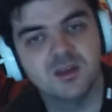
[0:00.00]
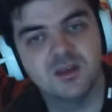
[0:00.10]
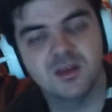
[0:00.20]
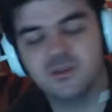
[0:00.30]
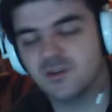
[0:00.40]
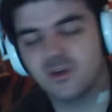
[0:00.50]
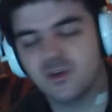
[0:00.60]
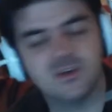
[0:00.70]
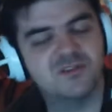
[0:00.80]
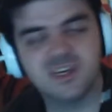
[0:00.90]
There's a
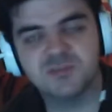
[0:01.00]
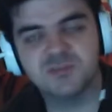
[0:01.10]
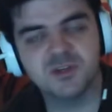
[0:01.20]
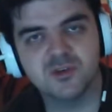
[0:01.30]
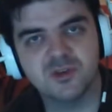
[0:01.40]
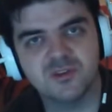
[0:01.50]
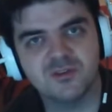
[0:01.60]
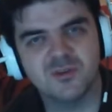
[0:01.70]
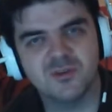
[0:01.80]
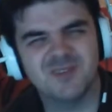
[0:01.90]
Shakespeare joke in there
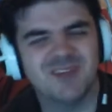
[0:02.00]
somewhere.